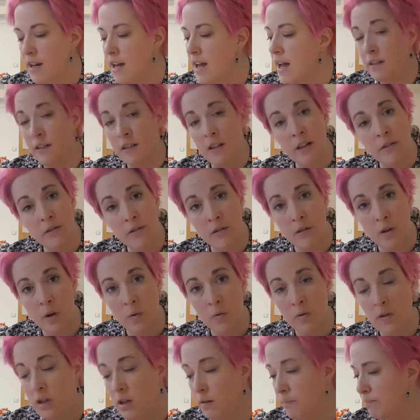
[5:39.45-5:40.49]
Another
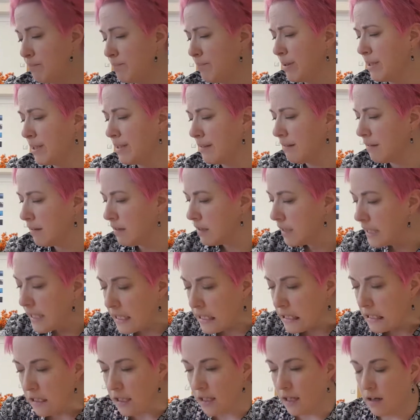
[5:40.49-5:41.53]
note,
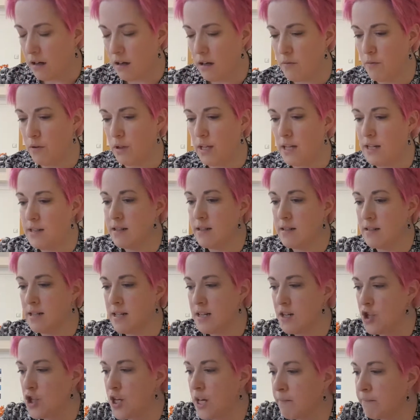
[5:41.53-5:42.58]
completely unrelated to
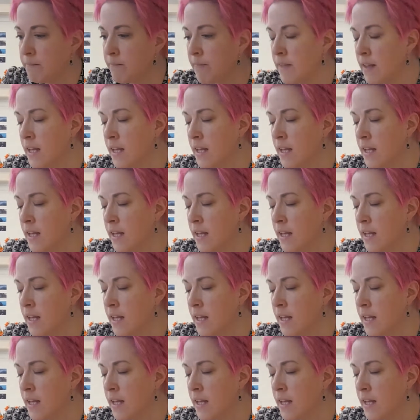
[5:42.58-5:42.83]
teaching.